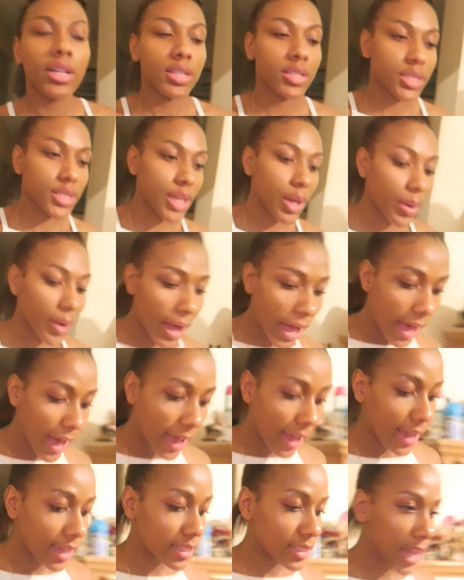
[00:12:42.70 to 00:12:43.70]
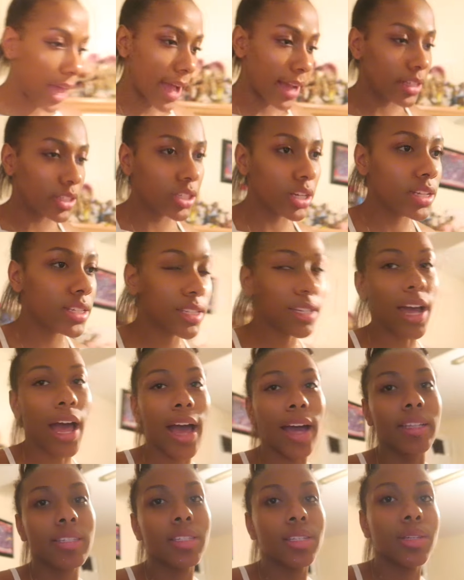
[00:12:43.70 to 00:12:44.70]
So guys, I just
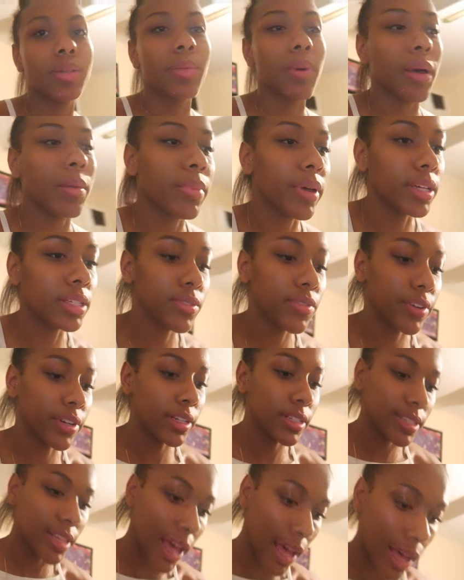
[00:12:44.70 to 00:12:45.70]
got to my best friend's